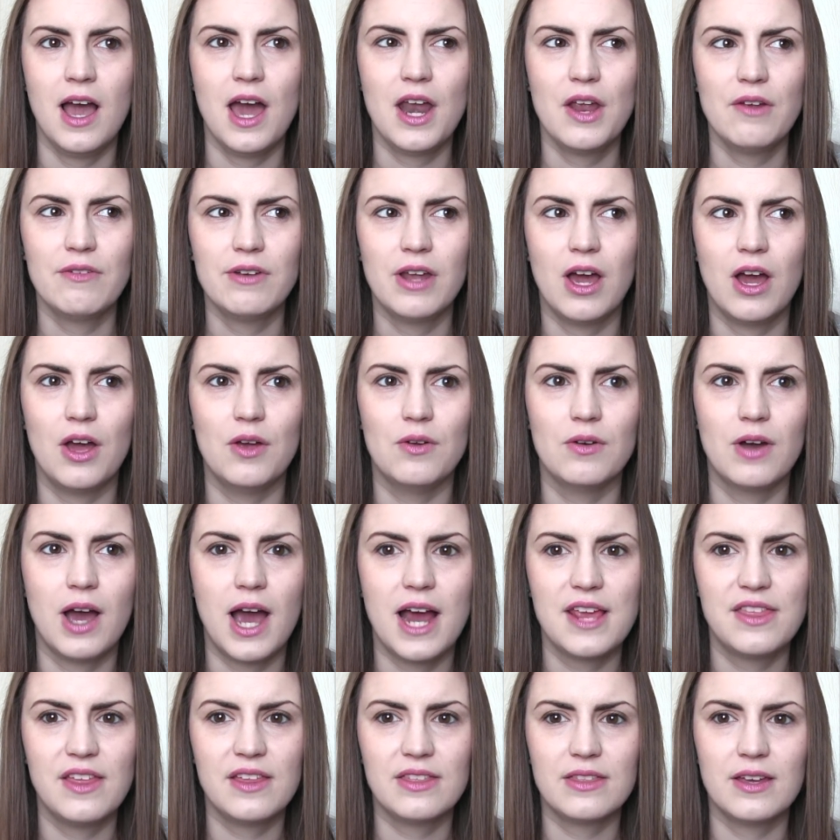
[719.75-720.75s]

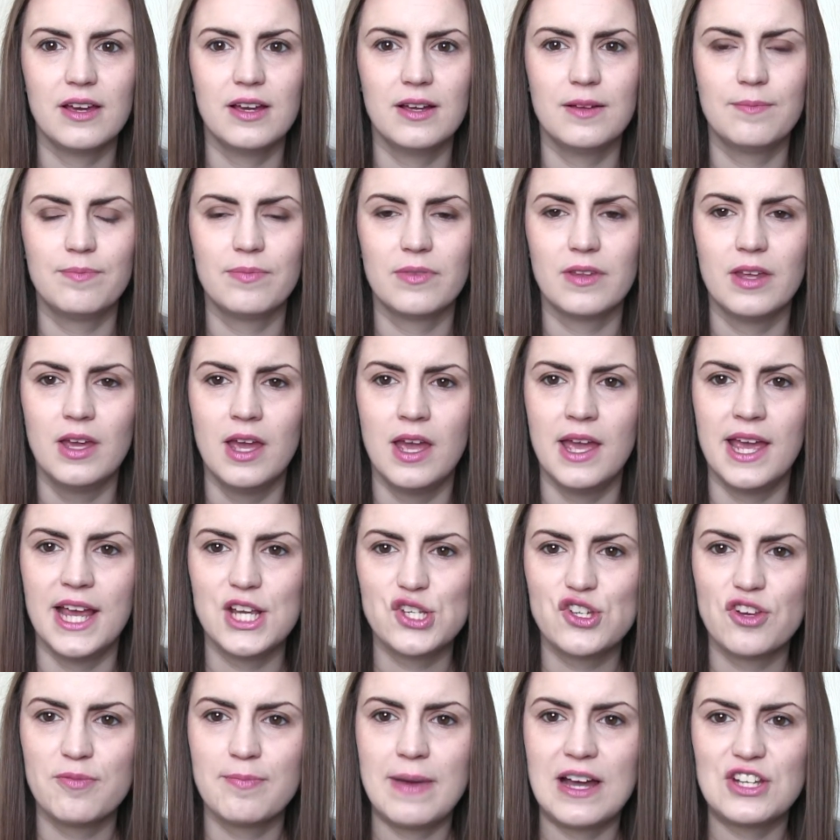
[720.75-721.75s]
that
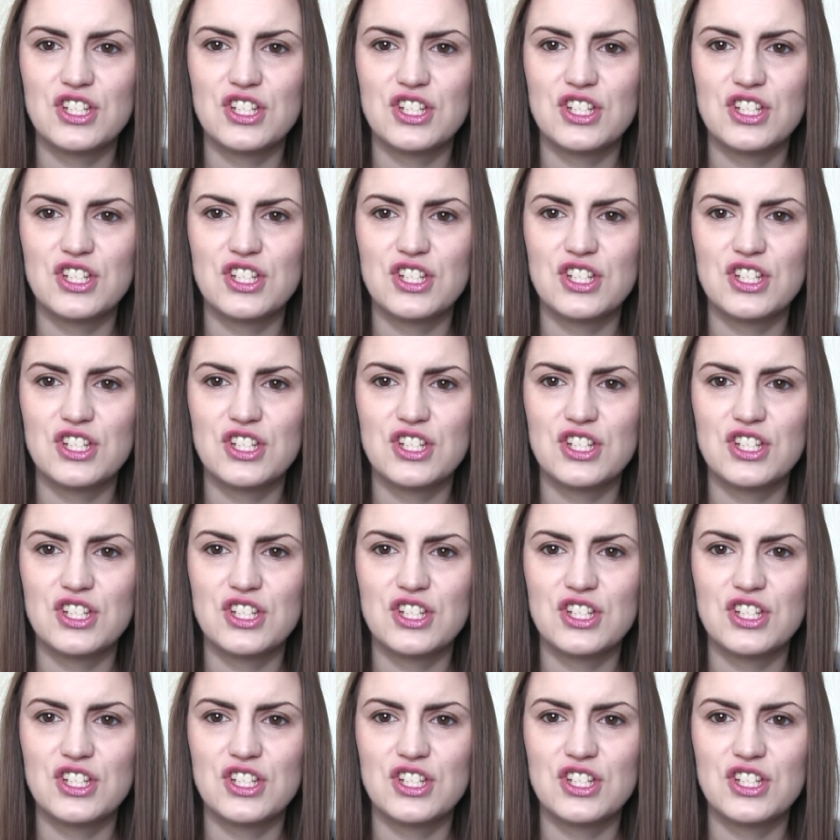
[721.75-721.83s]
History of